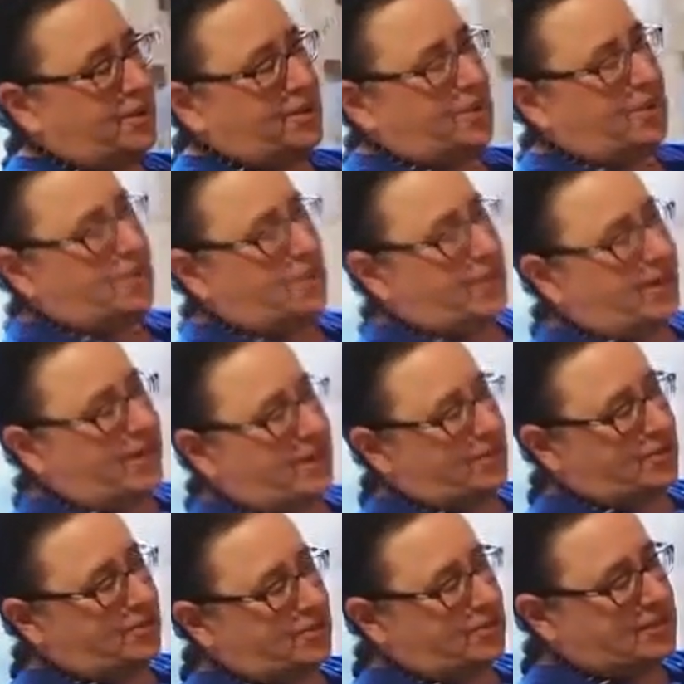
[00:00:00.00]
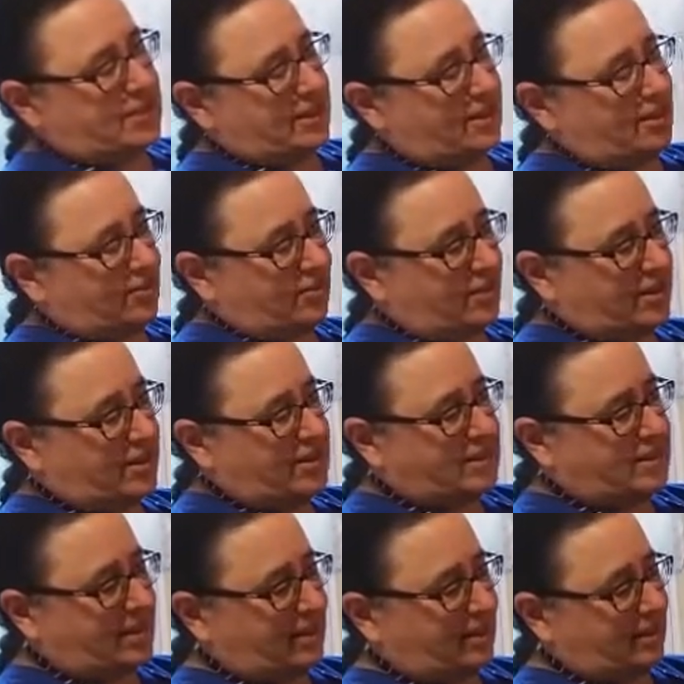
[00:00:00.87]
You have yourself
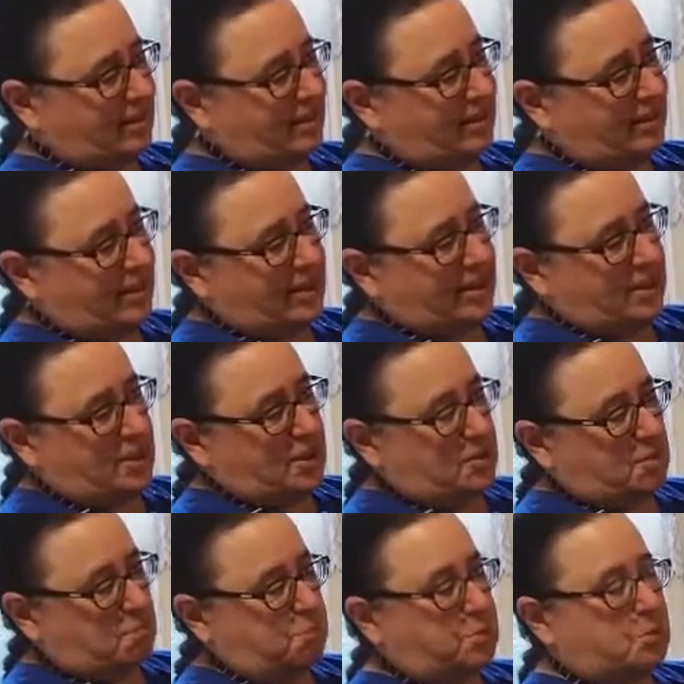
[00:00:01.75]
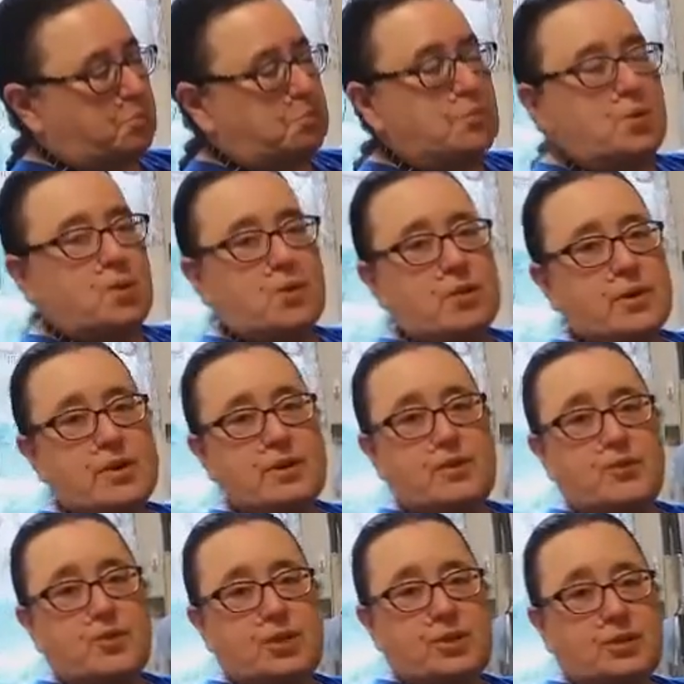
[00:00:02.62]
a salad. Put more in
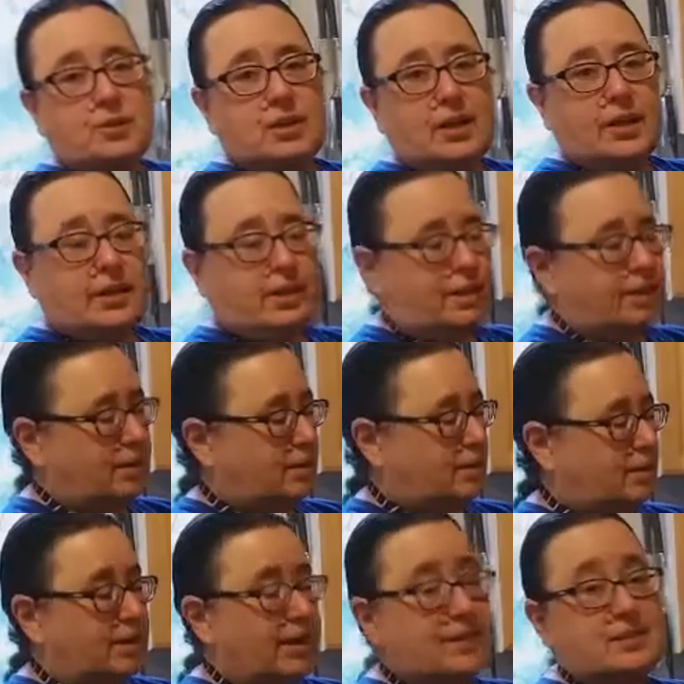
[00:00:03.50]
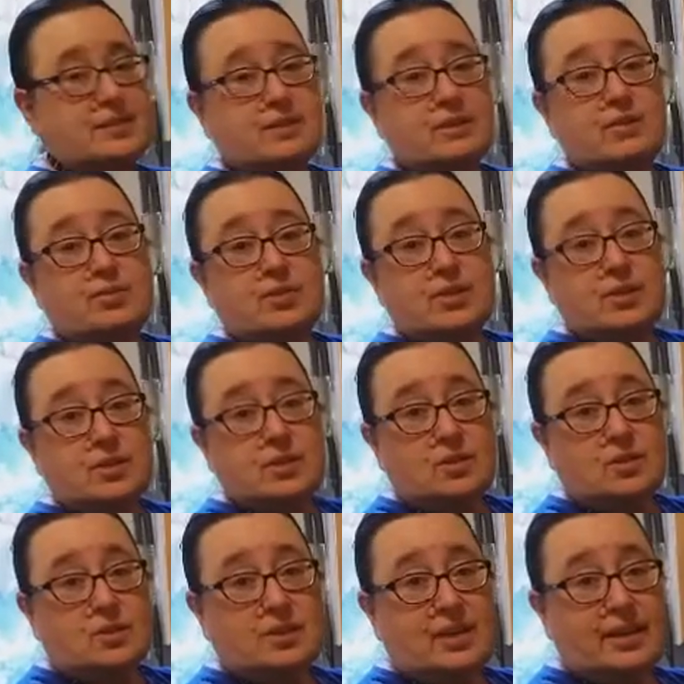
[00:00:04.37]
of what you like, less in of what you
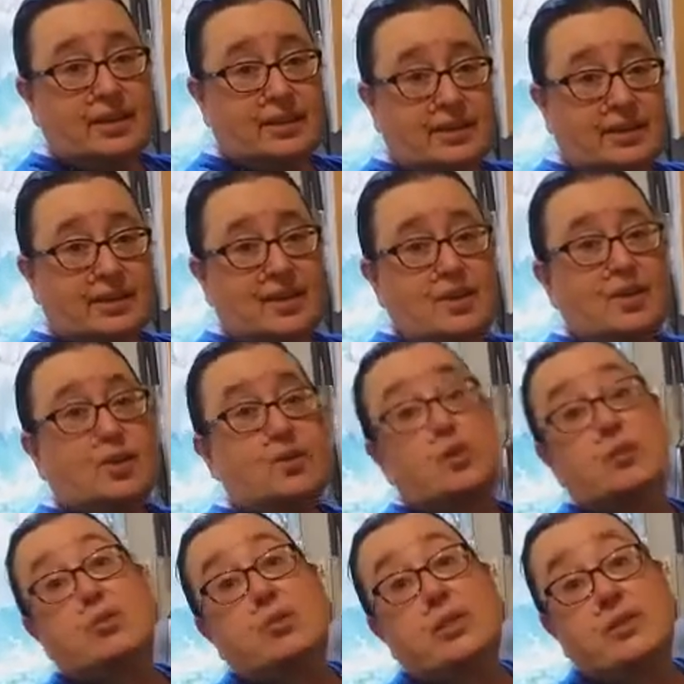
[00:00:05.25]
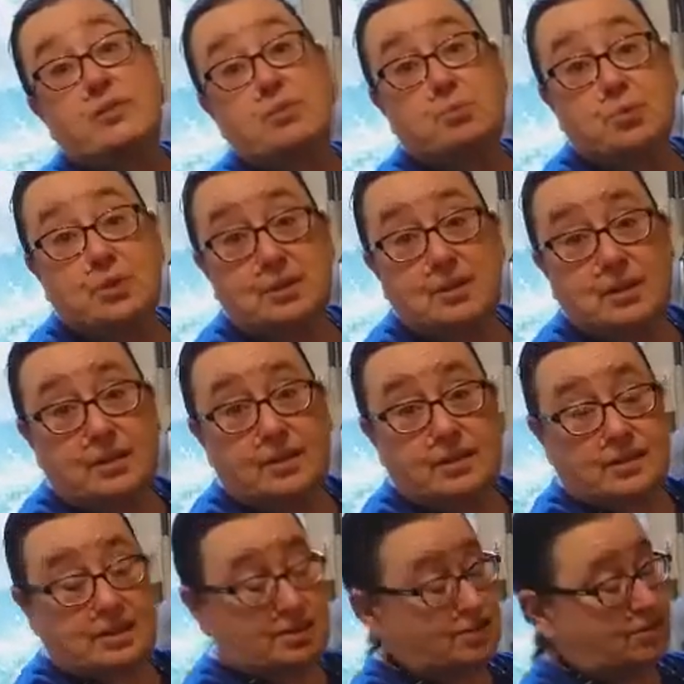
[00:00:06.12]
don't like, or don't even put the
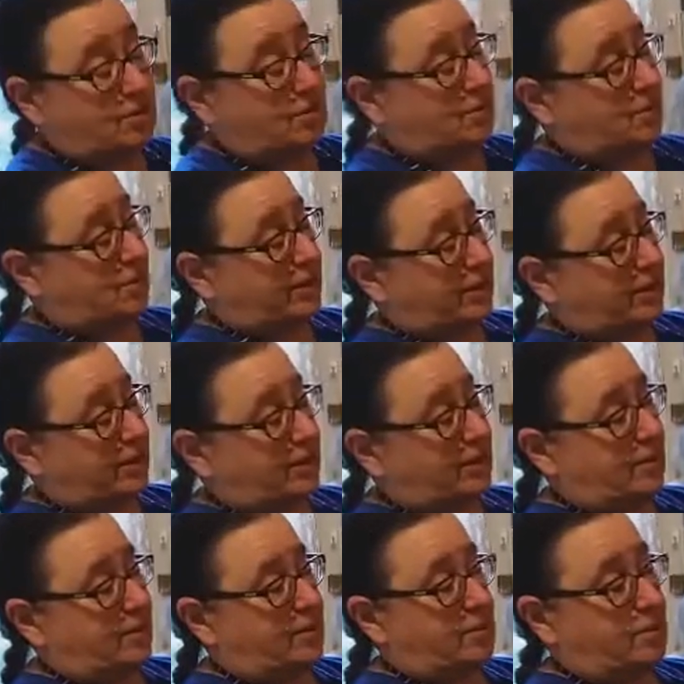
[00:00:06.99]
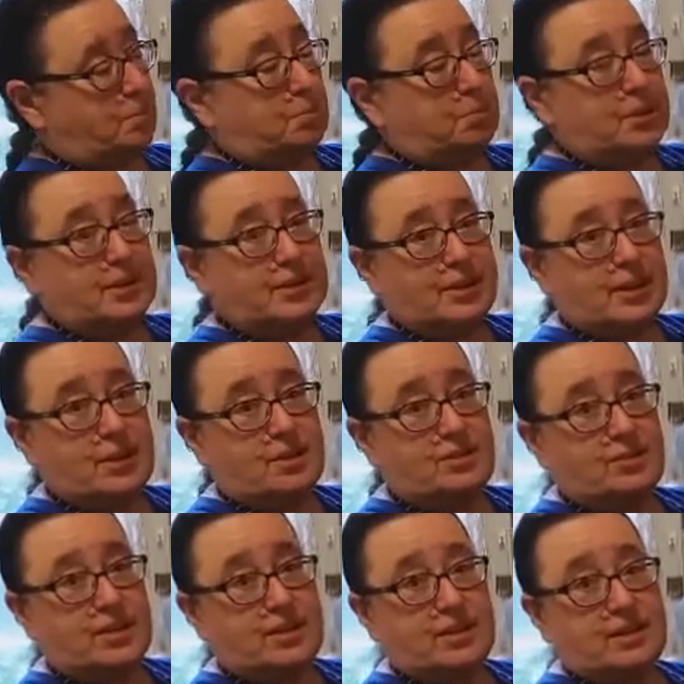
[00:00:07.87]
things you don't like in there. But now
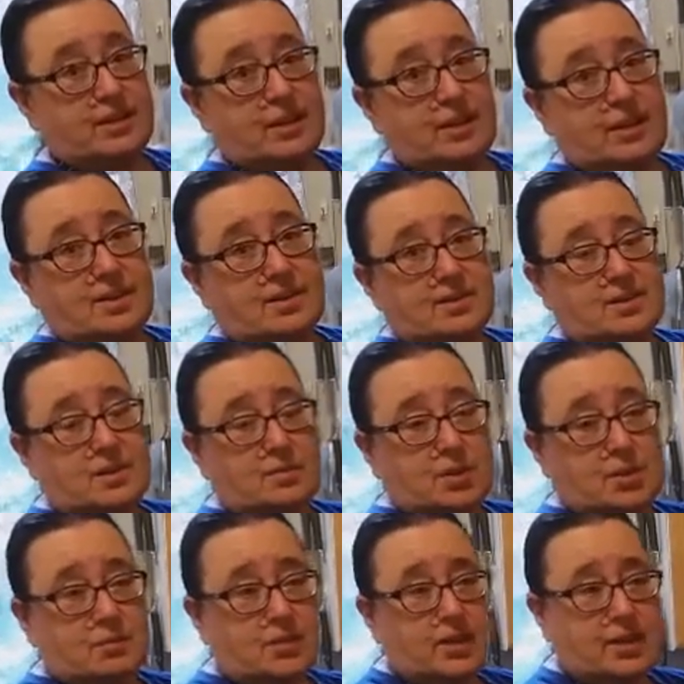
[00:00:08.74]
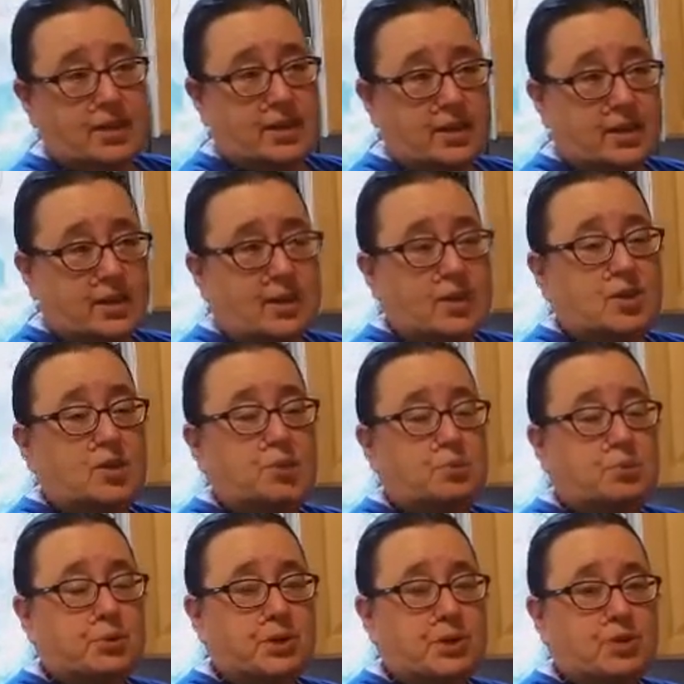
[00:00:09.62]
you've got something ready.
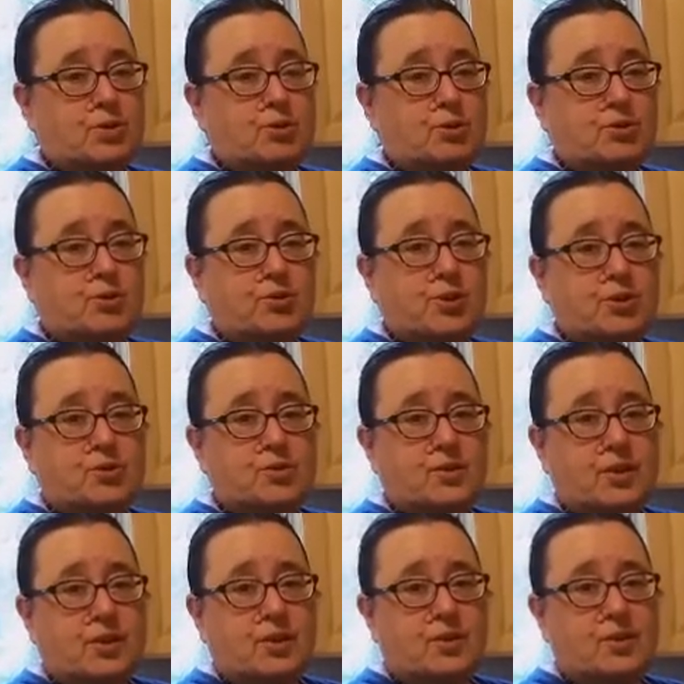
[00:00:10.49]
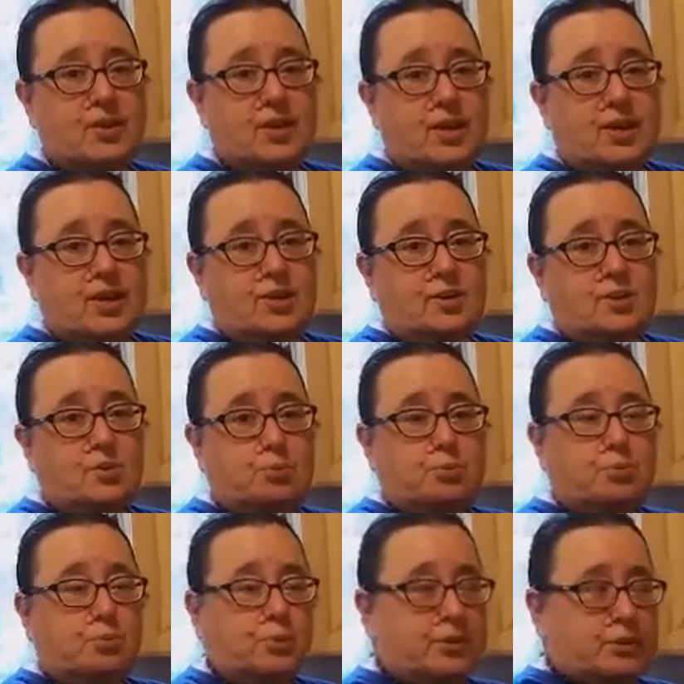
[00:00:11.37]
Put it in your refrigerator. You
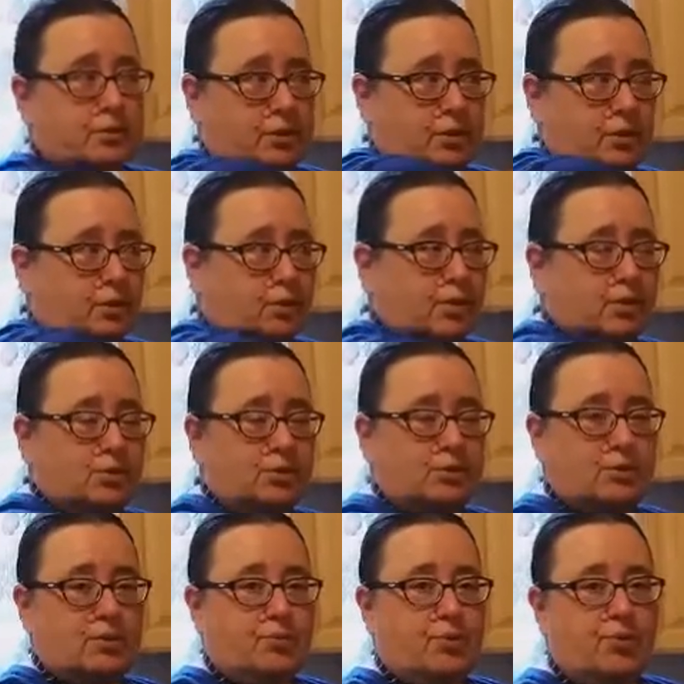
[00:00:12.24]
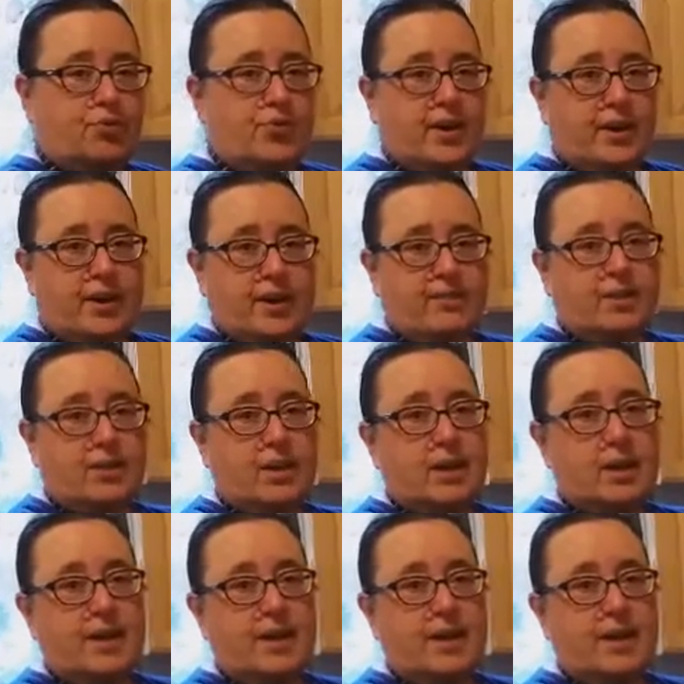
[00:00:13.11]
put, 1, 2, 3, 4, 5.